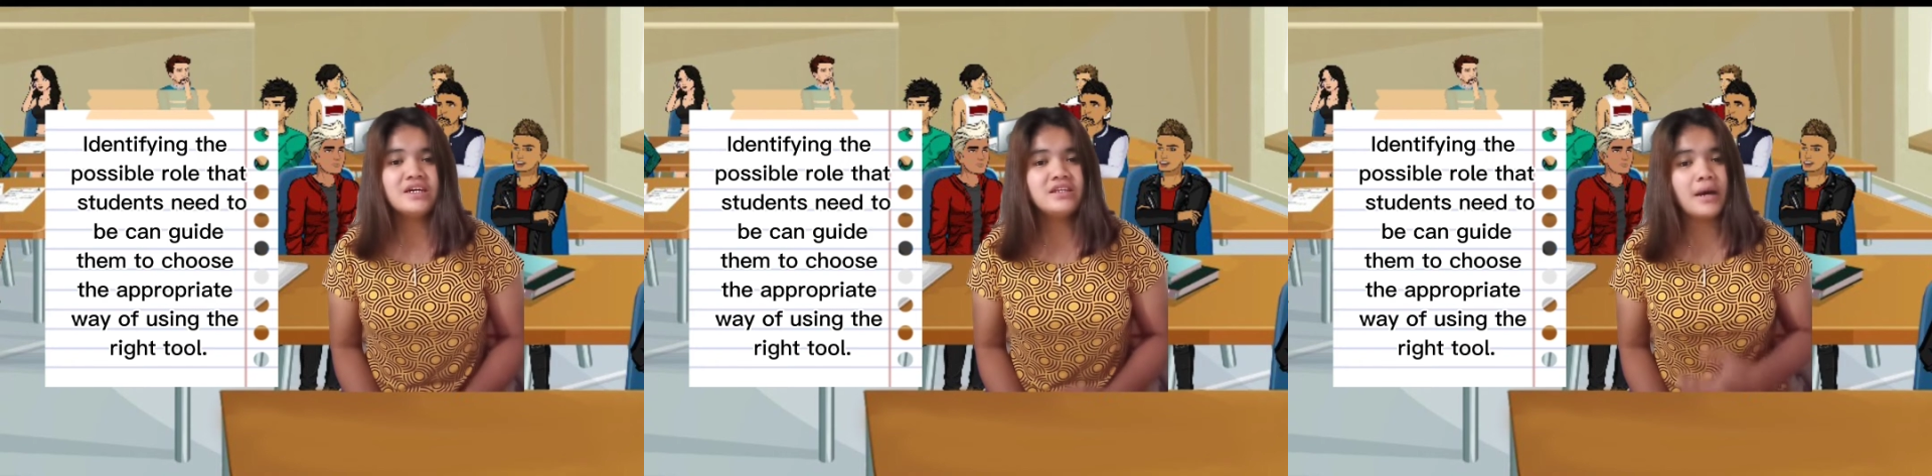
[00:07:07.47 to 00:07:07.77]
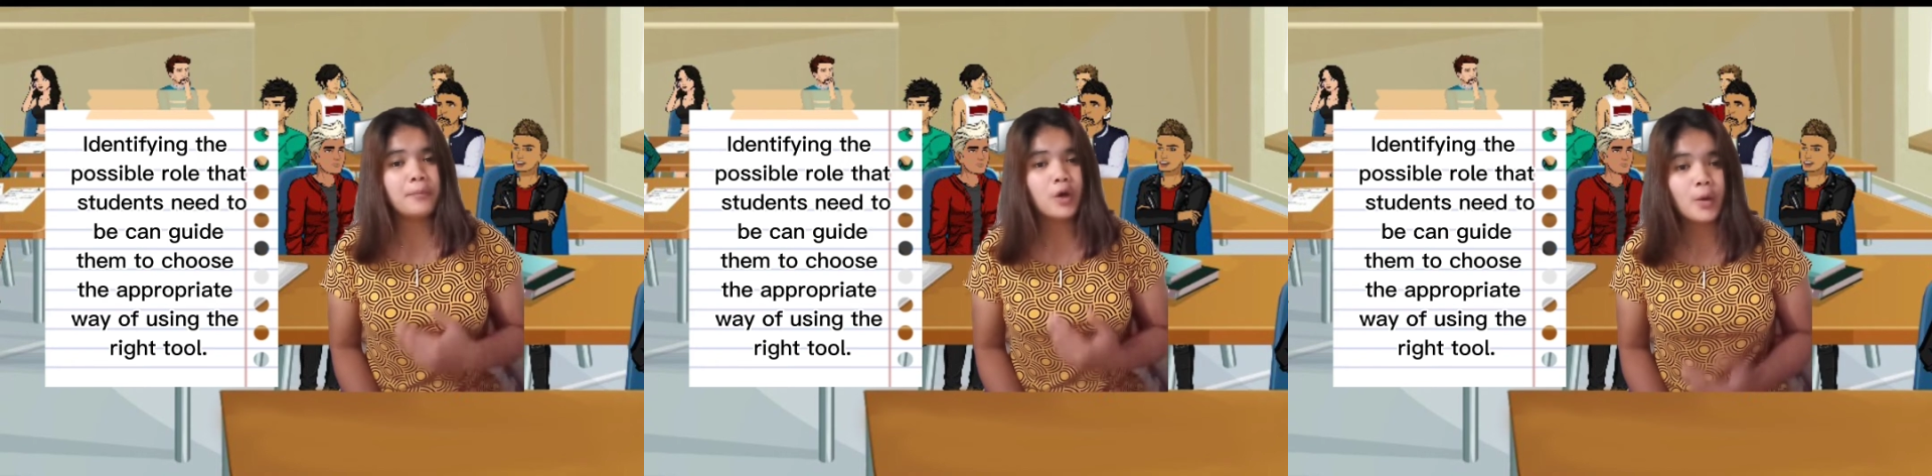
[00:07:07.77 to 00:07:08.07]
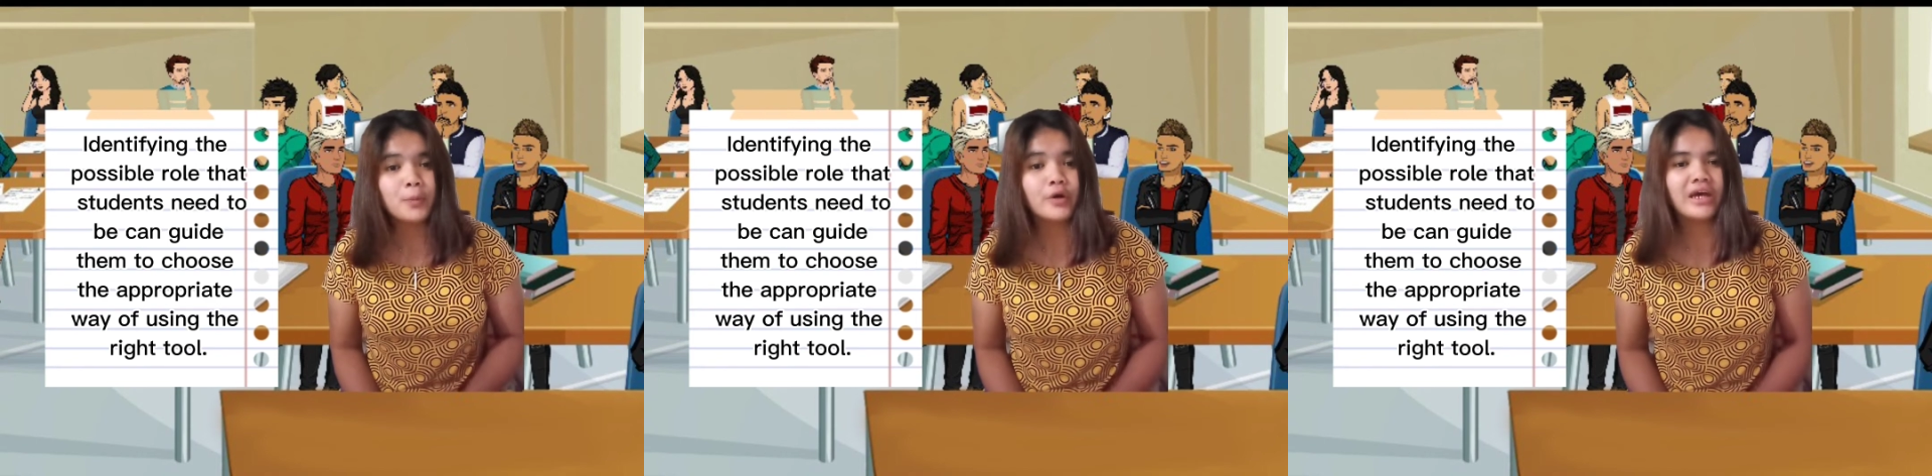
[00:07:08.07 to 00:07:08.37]
the
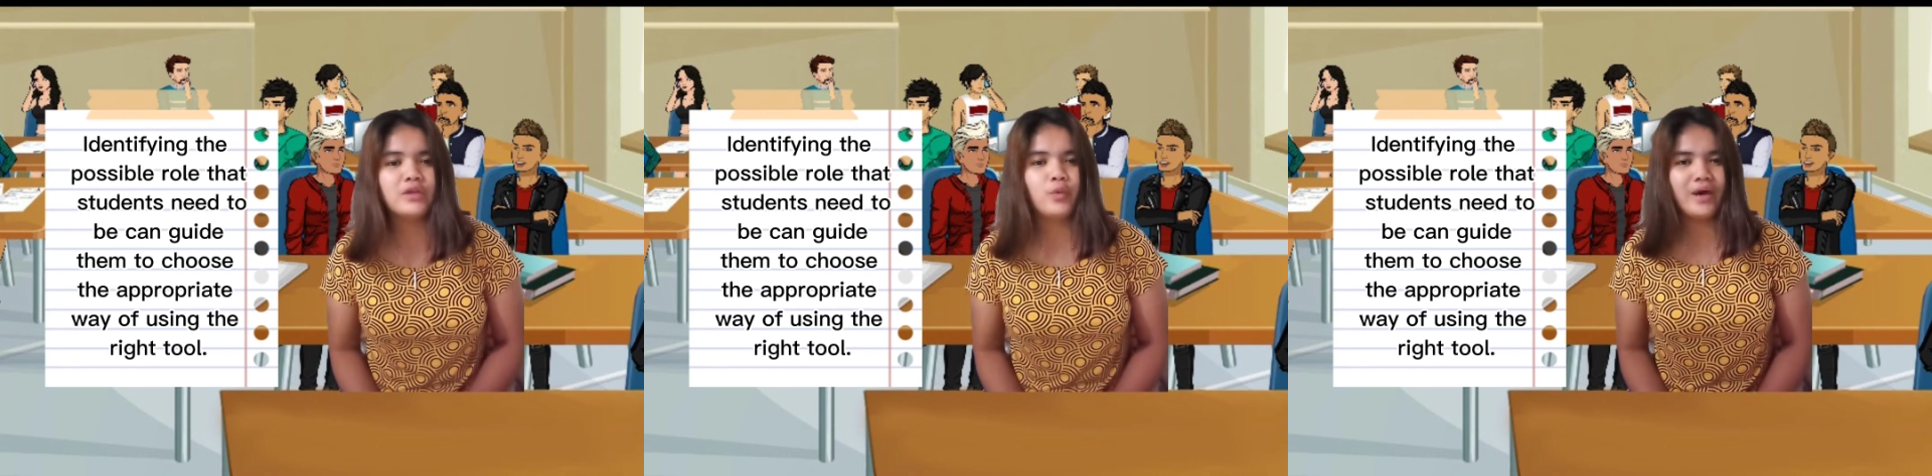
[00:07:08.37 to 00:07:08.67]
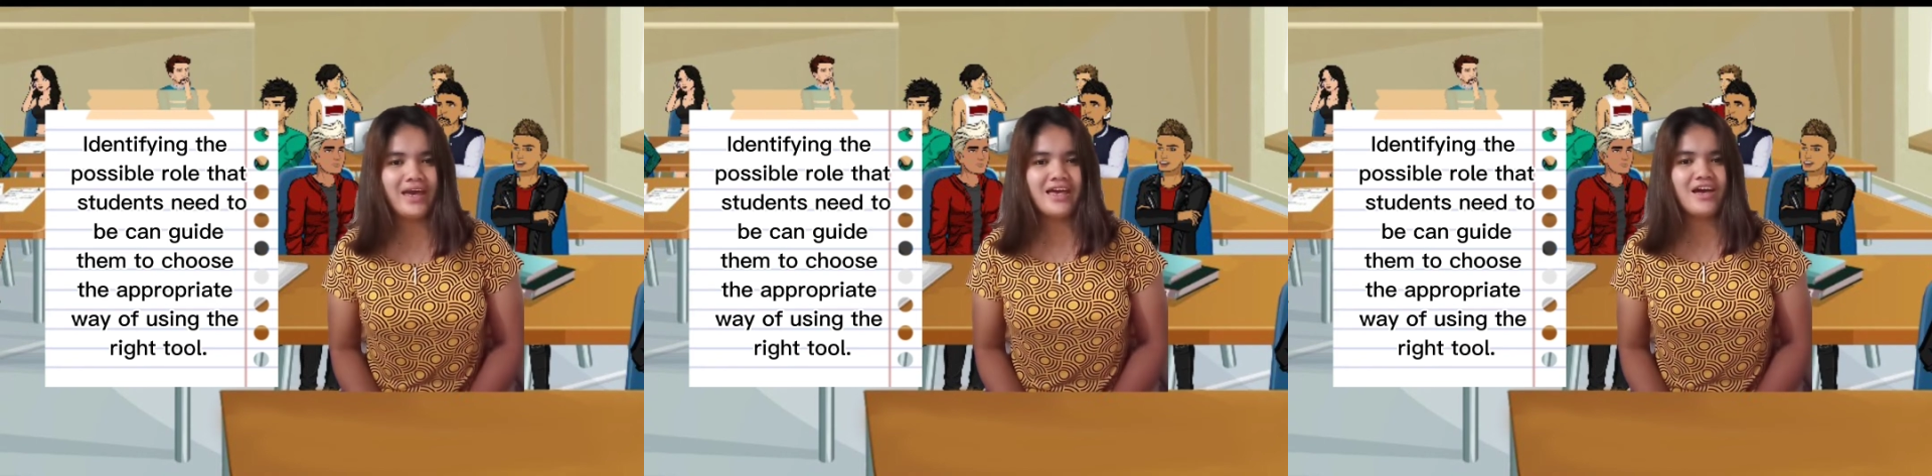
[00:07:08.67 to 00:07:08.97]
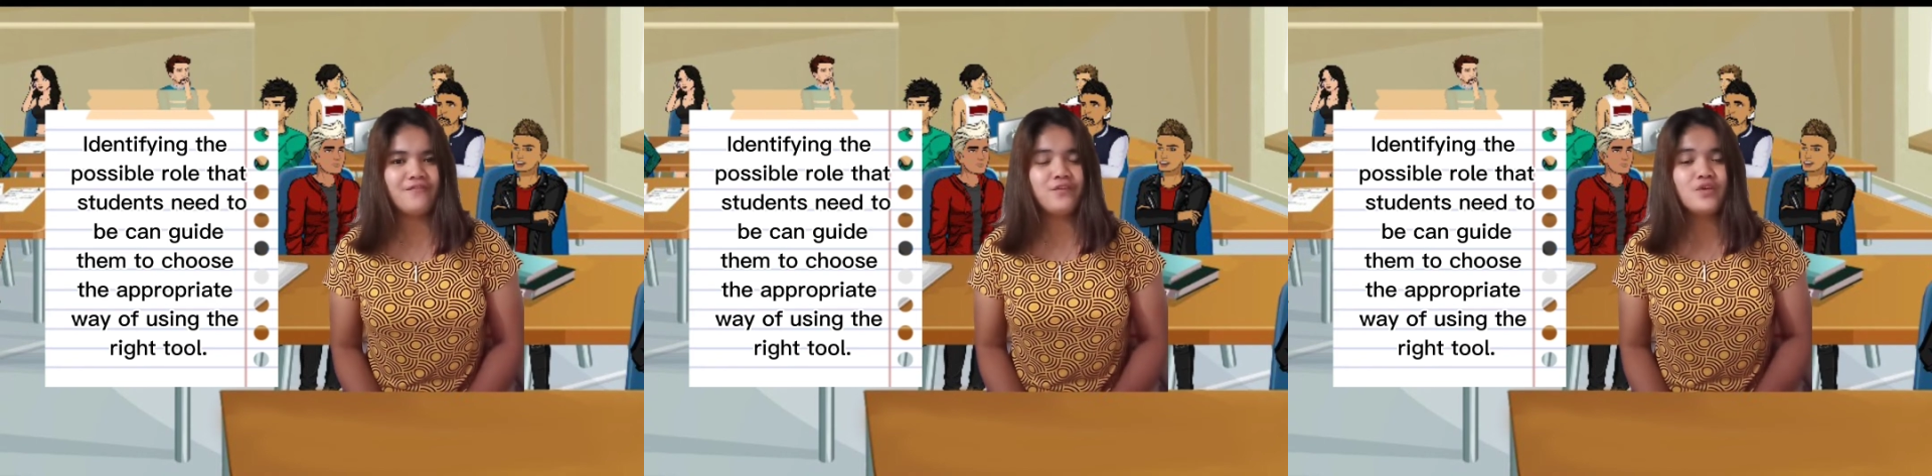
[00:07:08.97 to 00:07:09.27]
appropriate way
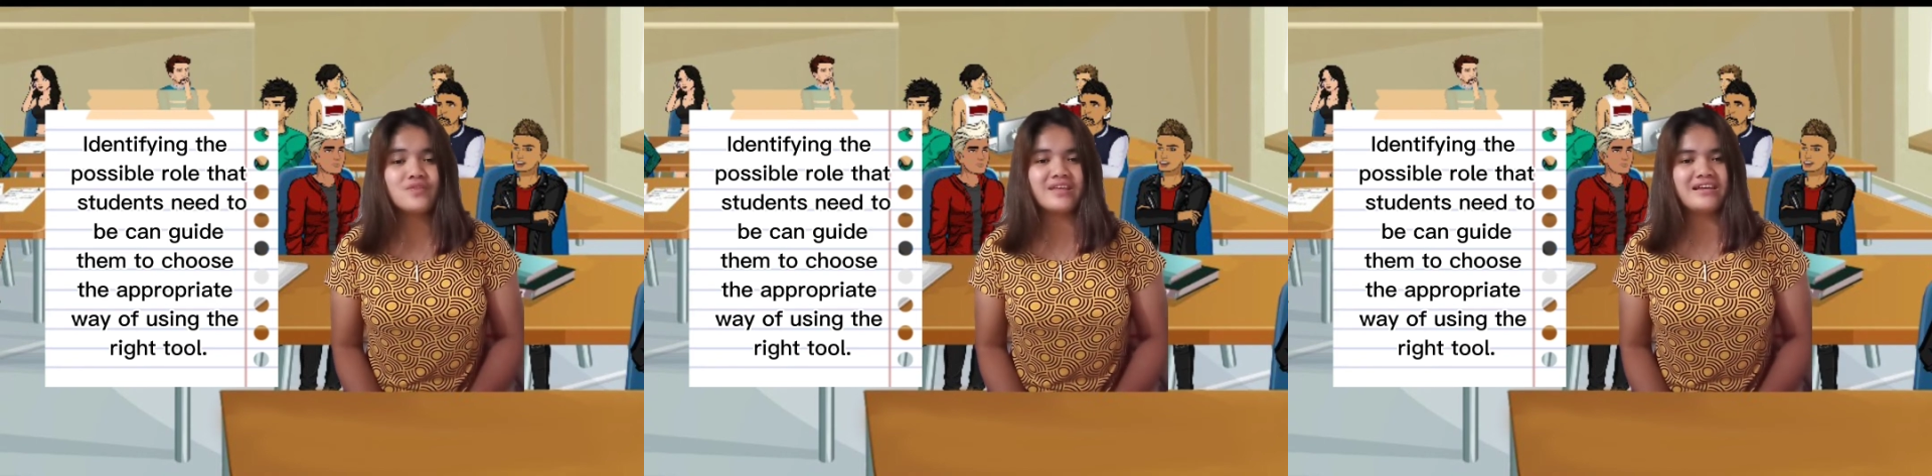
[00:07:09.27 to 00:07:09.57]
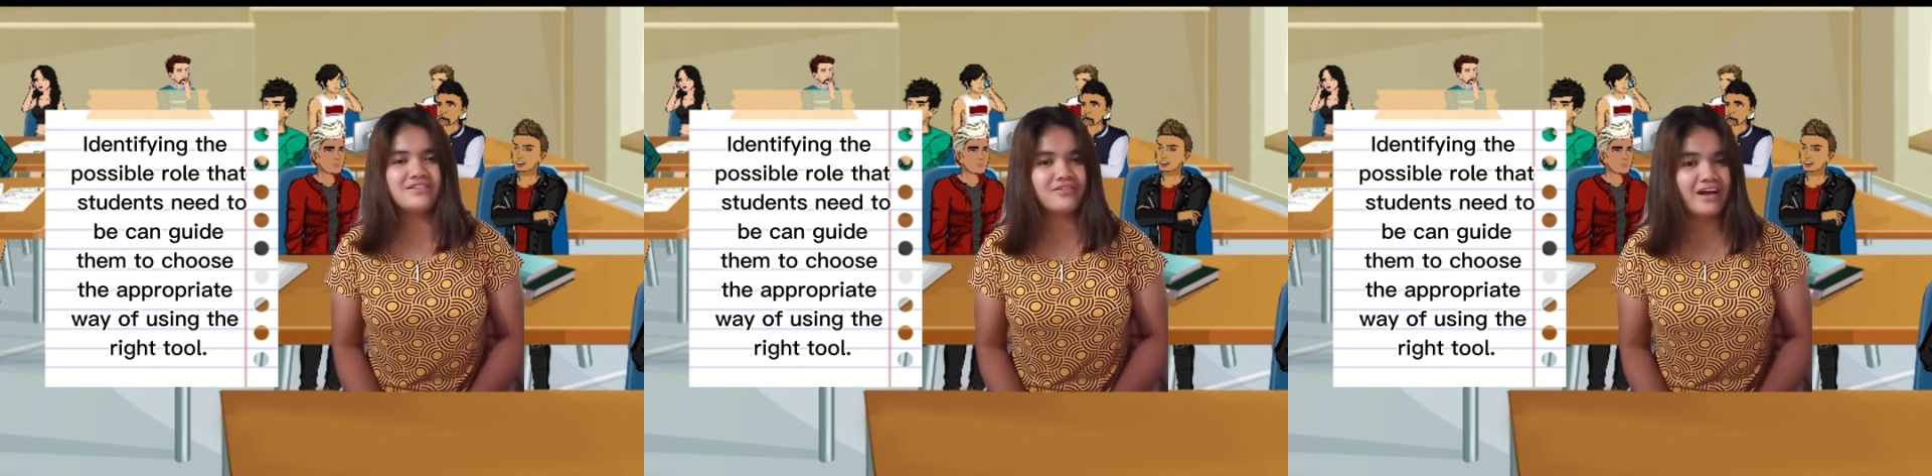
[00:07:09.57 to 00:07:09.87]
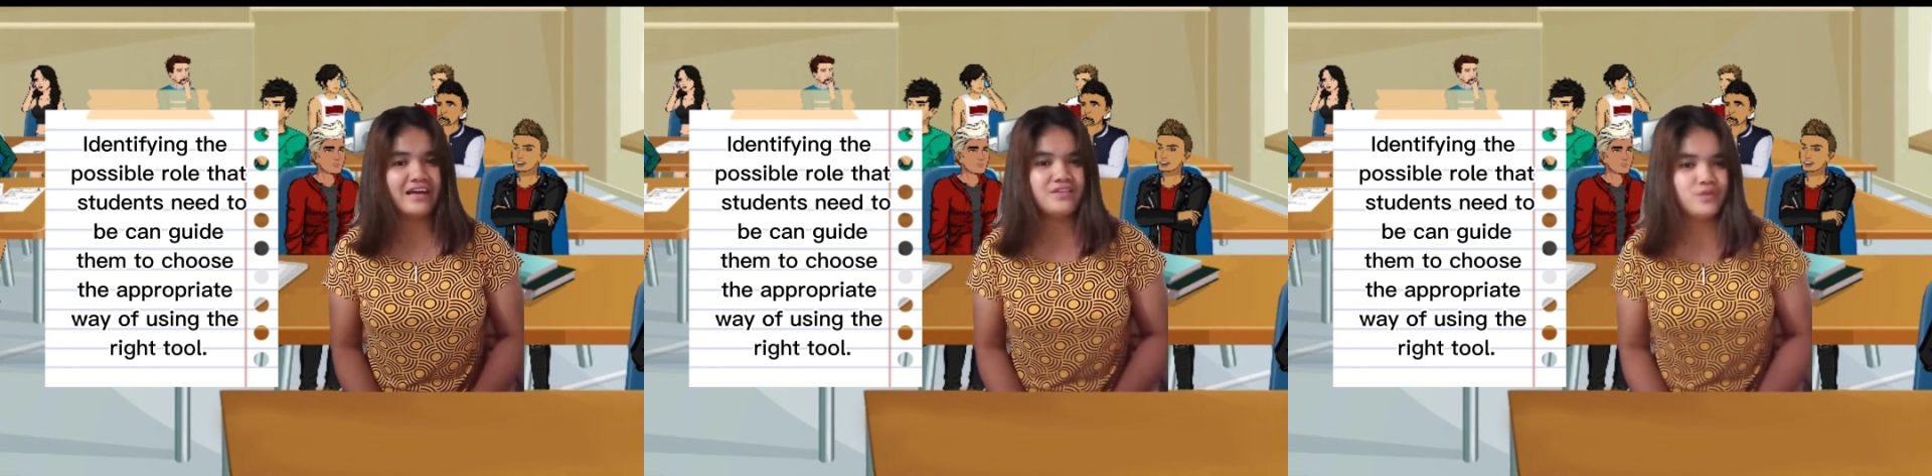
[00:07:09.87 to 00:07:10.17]
of using the
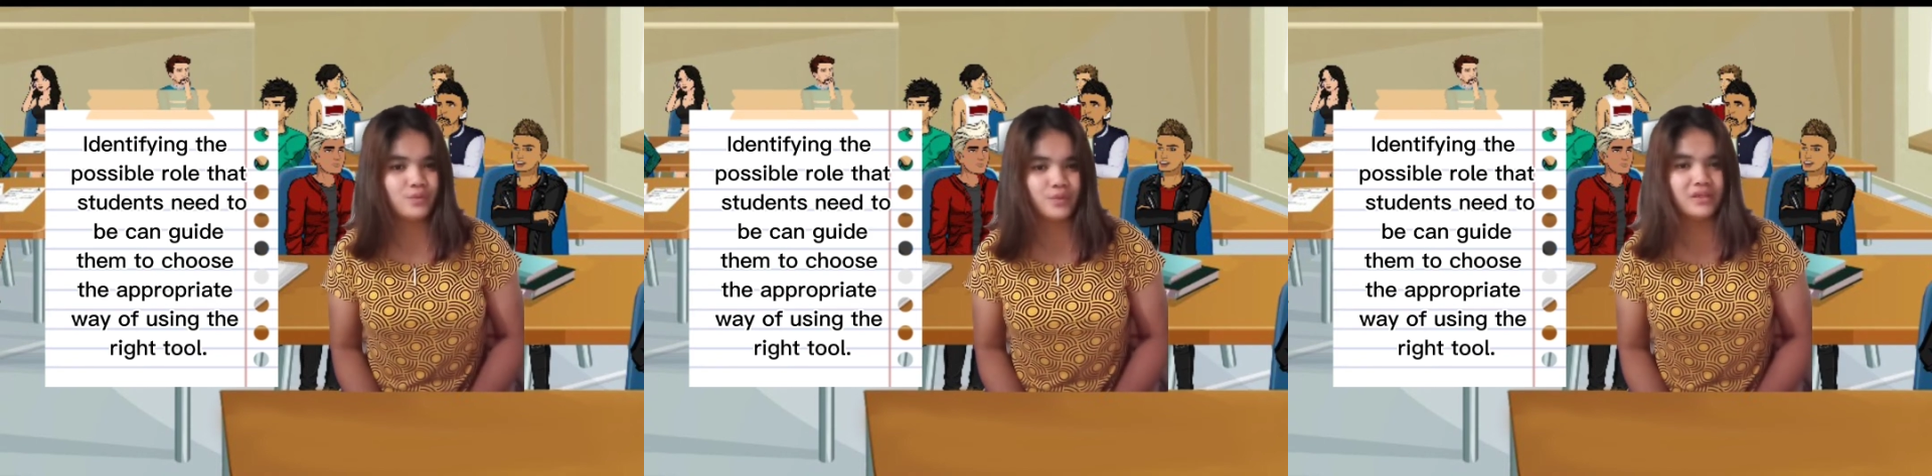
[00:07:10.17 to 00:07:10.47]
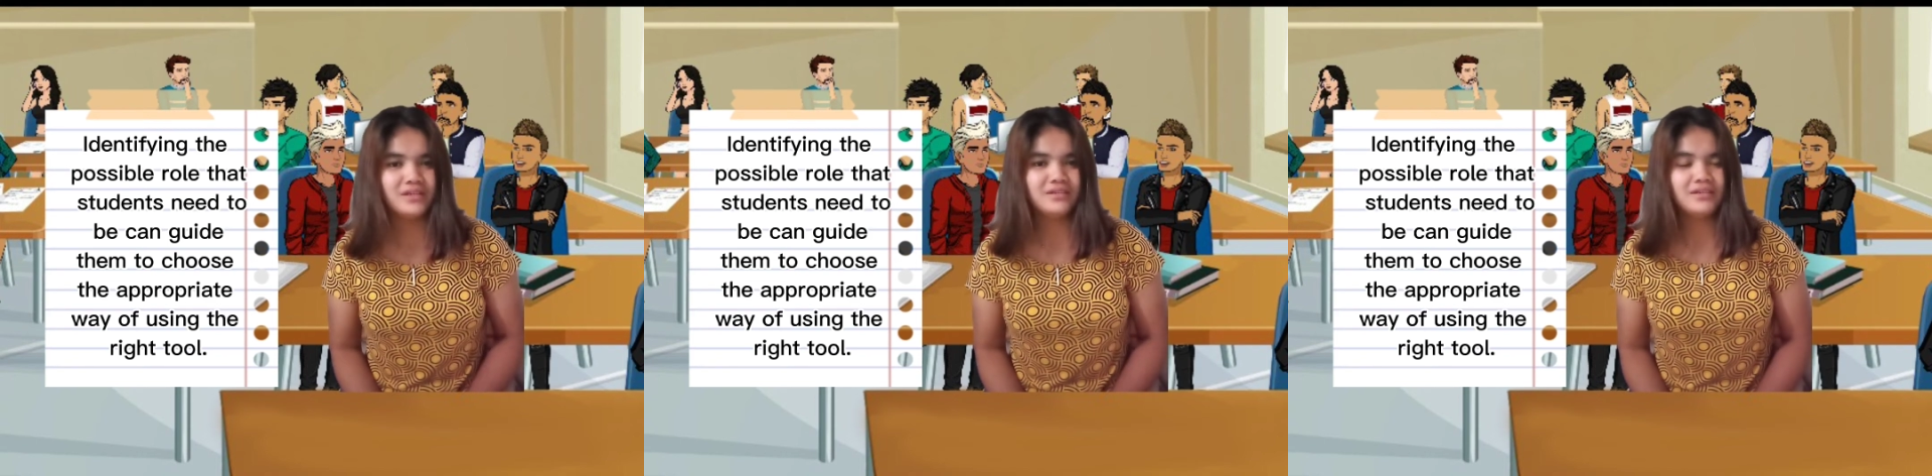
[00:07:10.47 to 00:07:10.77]
right tool.